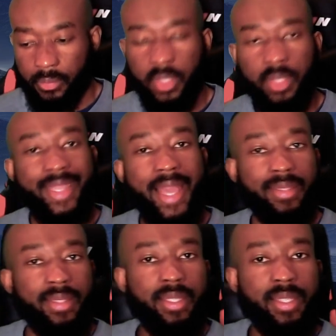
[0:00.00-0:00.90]

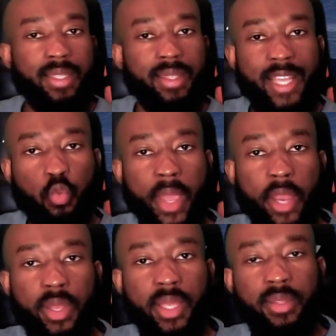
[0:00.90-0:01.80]
That's where
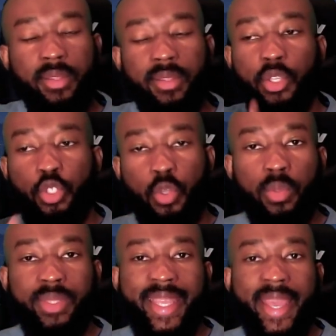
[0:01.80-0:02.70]
the soul
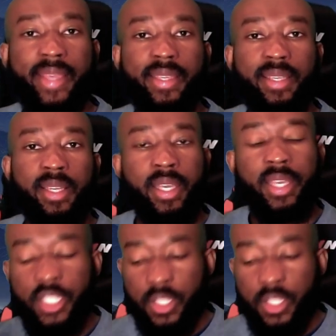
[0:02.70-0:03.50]
take its